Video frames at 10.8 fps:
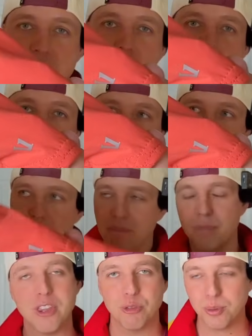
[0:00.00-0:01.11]
there on the back.
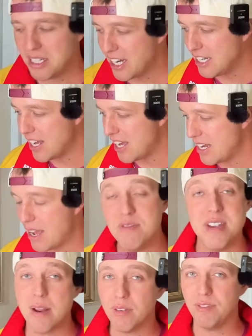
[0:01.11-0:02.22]
$3.99. I've
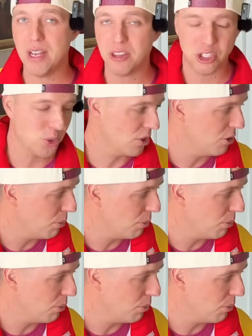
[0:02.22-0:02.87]
never found the shorts